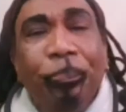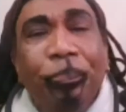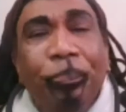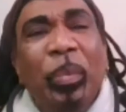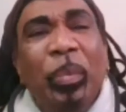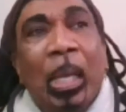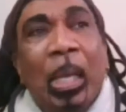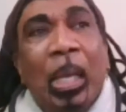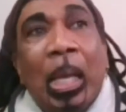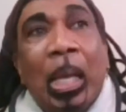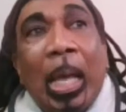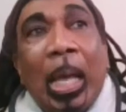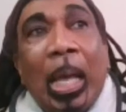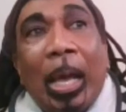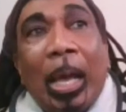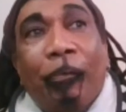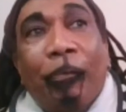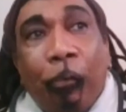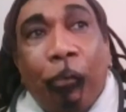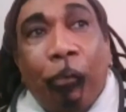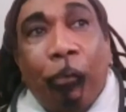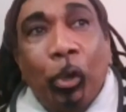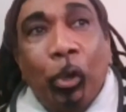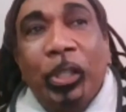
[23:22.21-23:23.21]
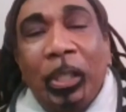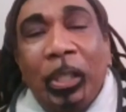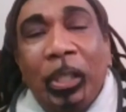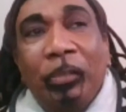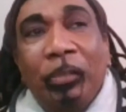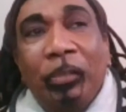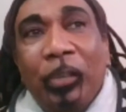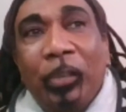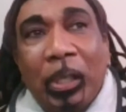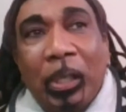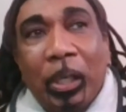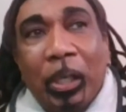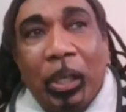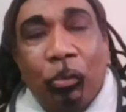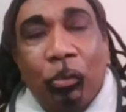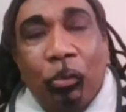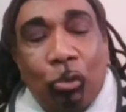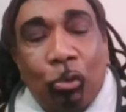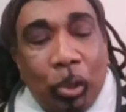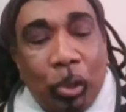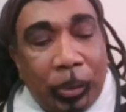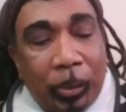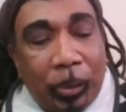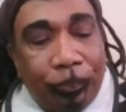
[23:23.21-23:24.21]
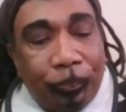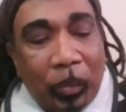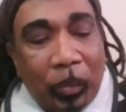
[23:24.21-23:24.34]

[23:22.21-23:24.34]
Mm-hmm. 14 Vineyard Road.